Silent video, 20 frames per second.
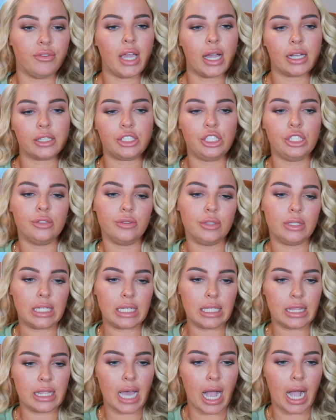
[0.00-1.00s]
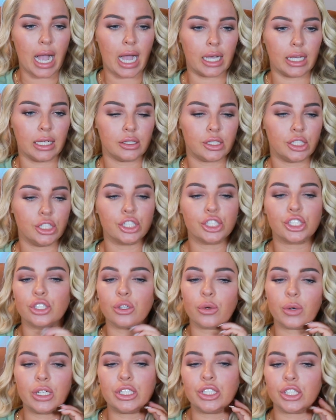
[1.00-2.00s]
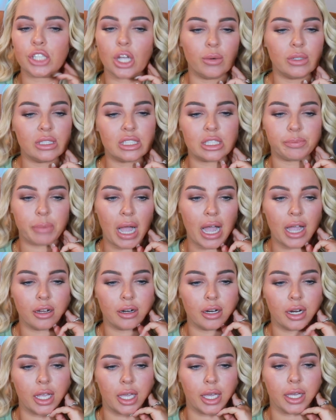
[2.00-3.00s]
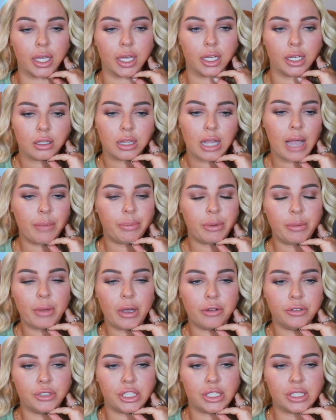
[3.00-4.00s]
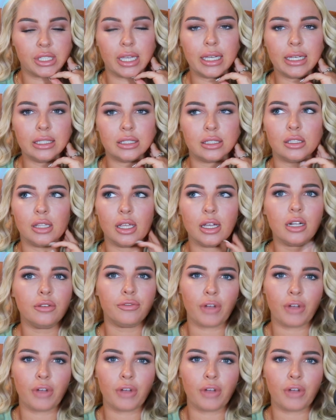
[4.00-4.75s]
yes, you did that. Your story's so inspiring. Clap emojis. Like, it's their